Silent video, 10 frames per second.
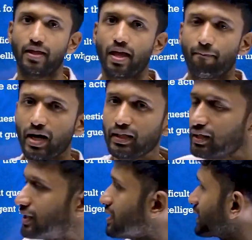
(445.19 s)
But
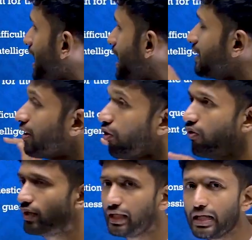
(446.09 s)
this can
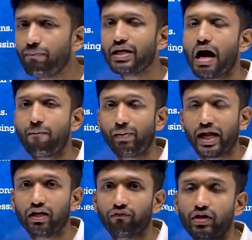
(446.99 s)
only be
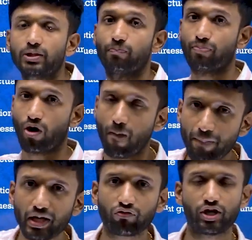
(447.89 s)
applied with
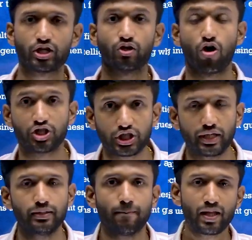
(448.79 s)
proper caution
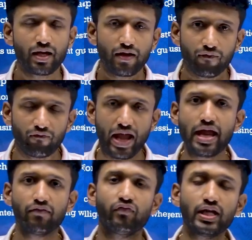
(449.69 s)

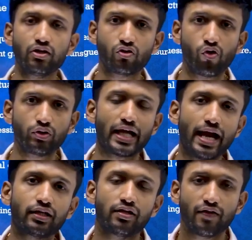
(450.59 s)
when we know that
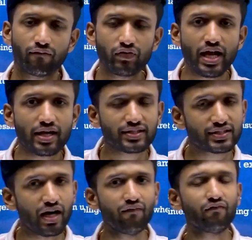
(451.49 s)
we are
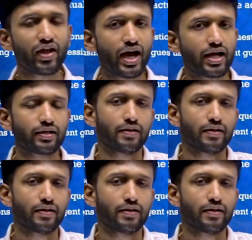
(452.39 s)
somewhere,